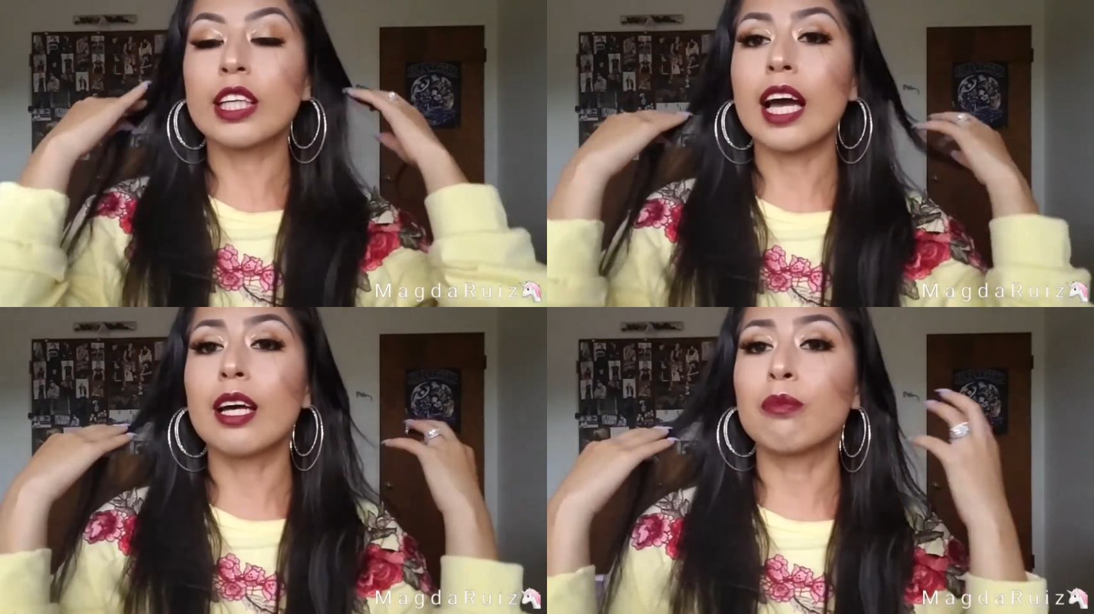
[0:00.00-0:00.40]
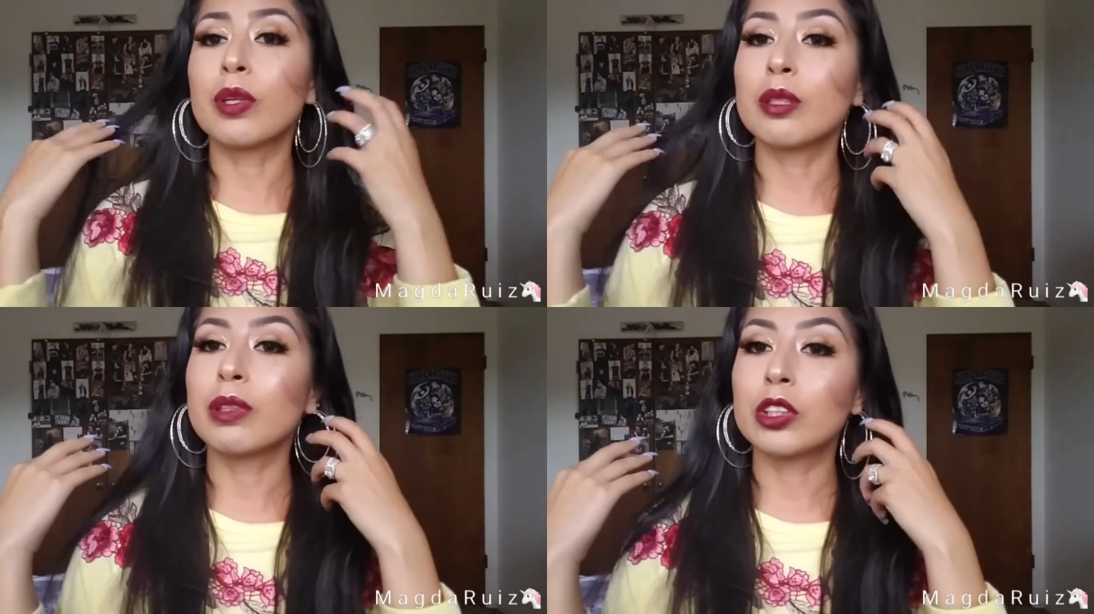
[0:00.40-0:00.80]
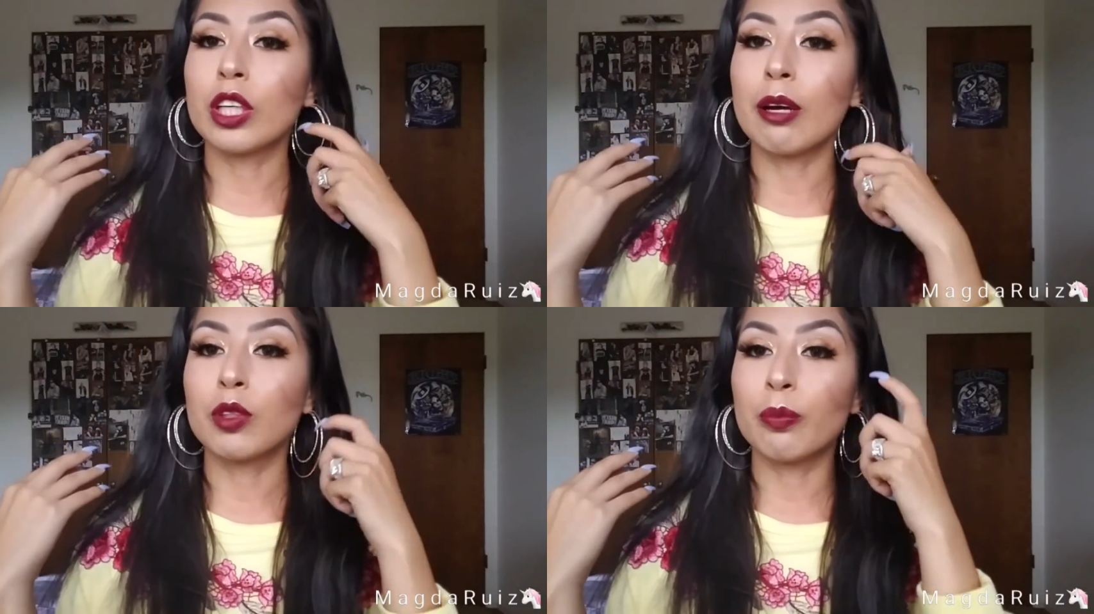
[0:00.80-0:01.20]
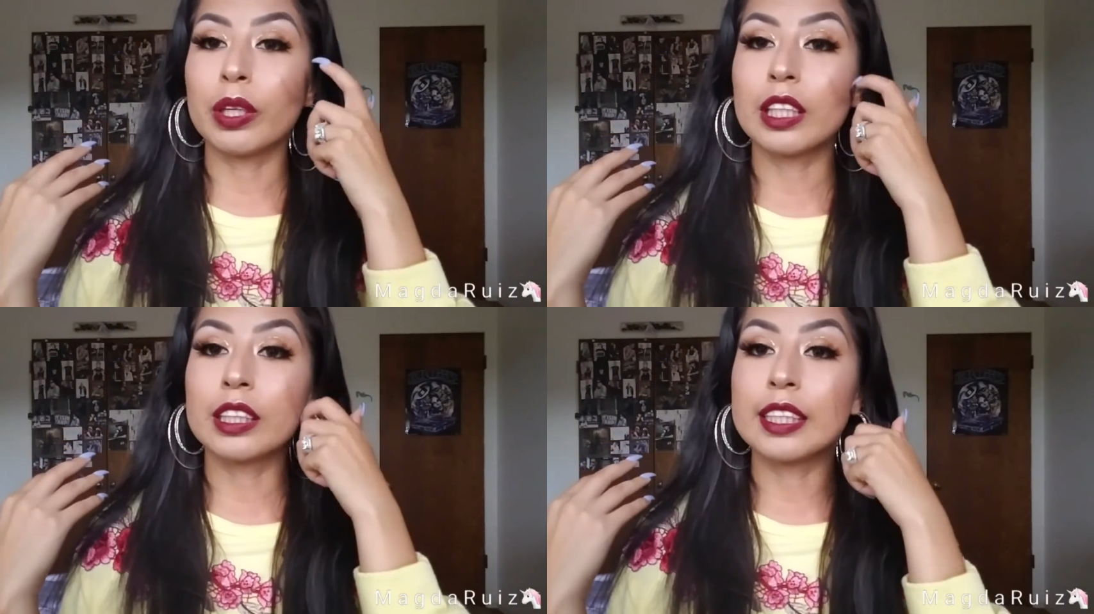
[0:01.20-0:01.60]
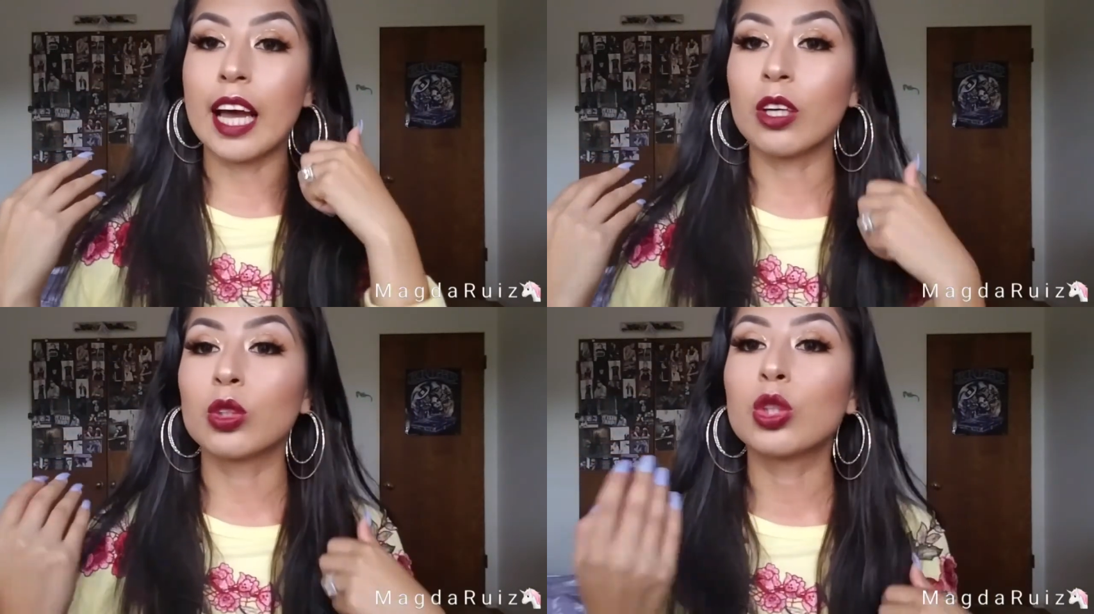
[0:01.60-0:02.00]
so yeah pretty much you have to bring
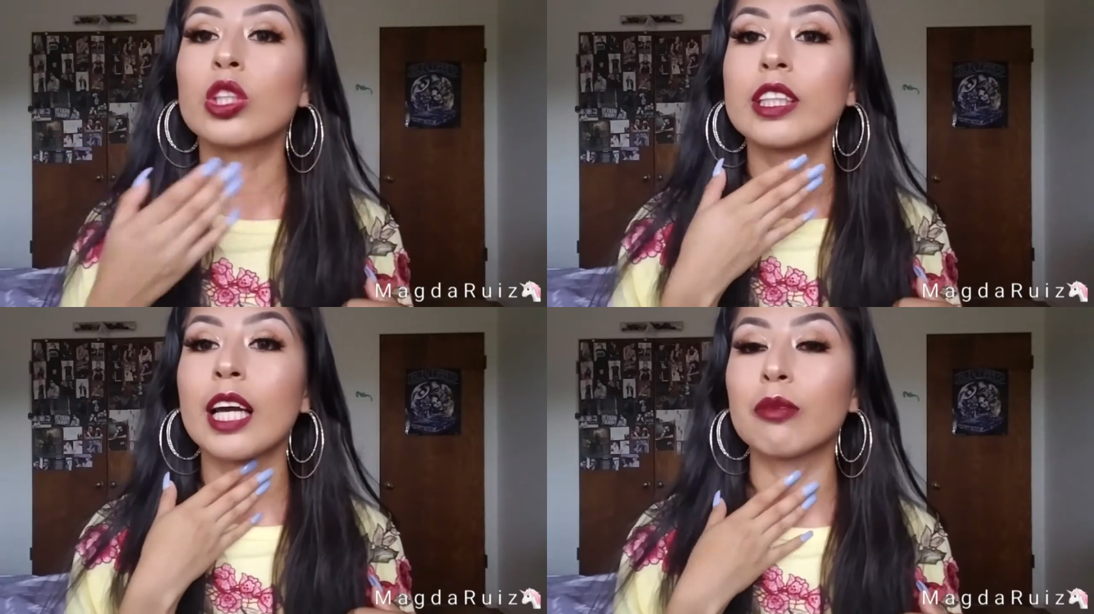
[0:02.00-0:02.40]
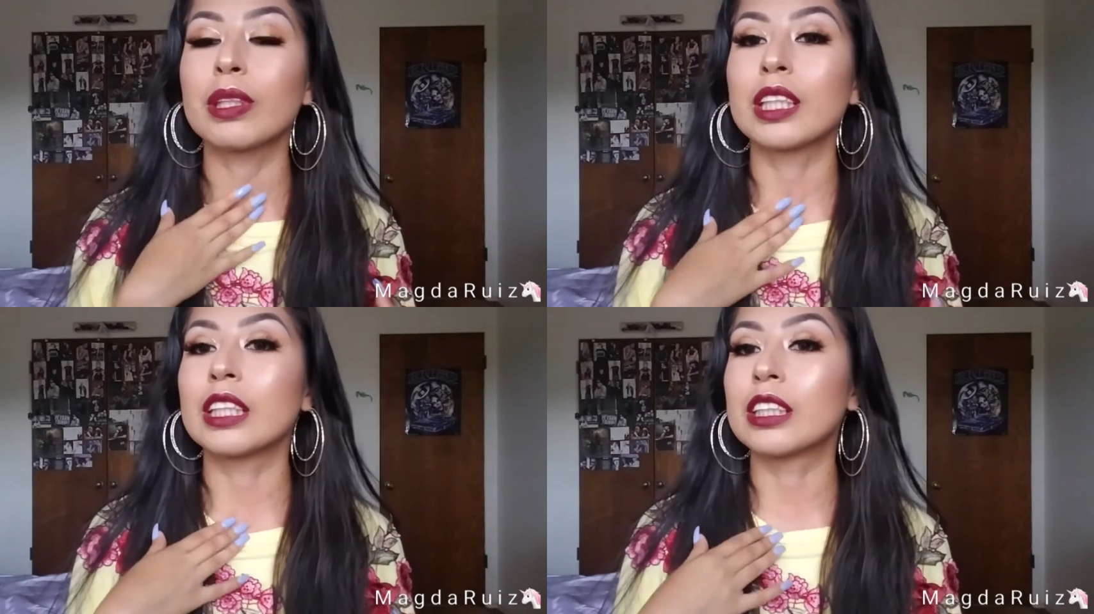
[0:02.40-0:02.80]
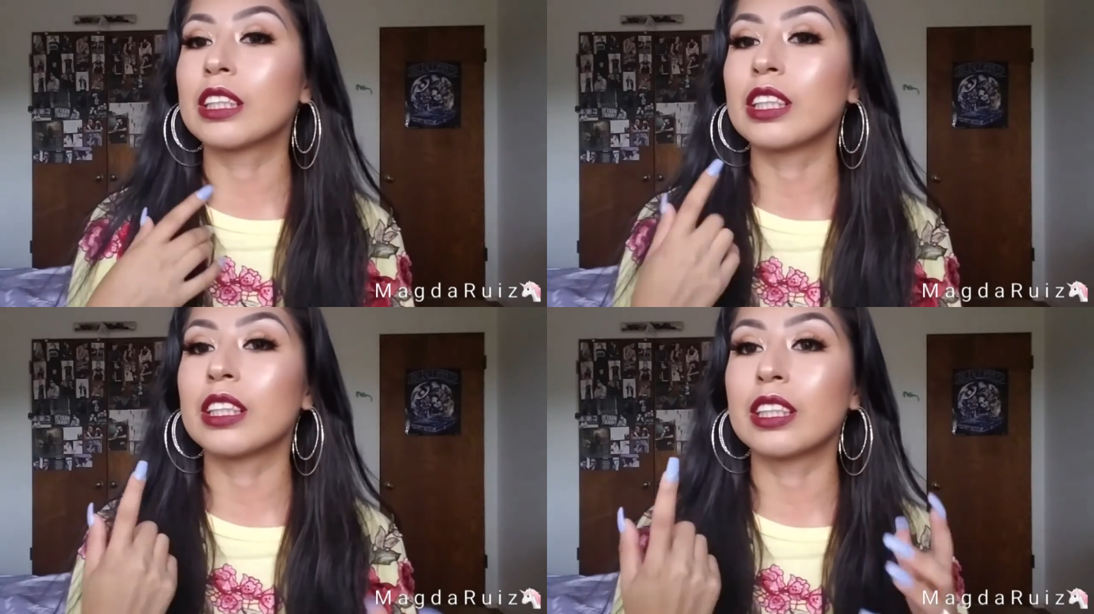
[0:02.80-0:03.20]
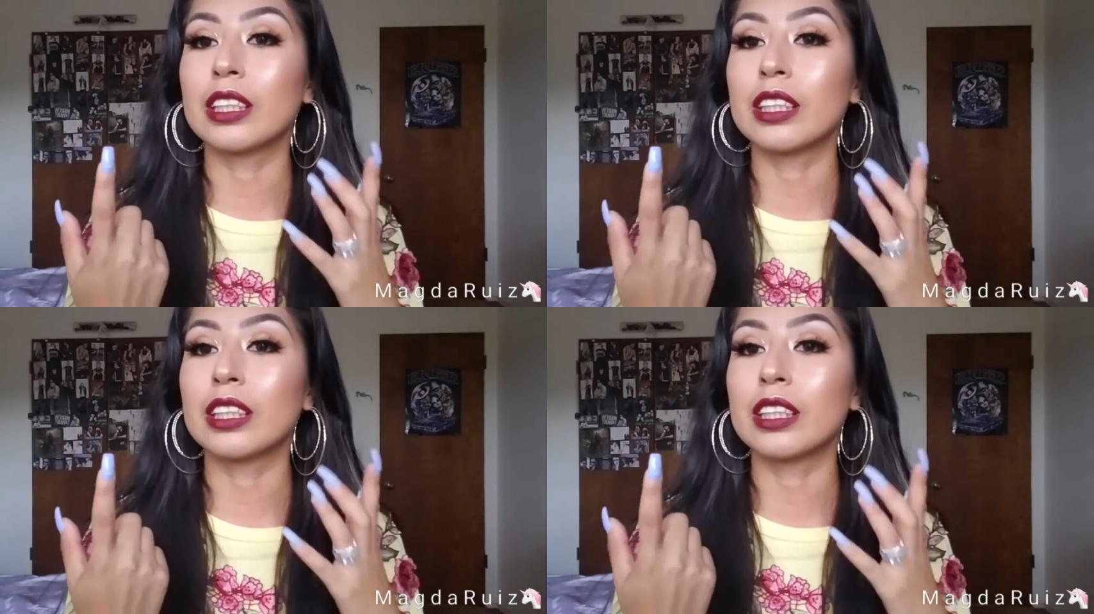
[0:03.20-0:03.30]
it down to your neck because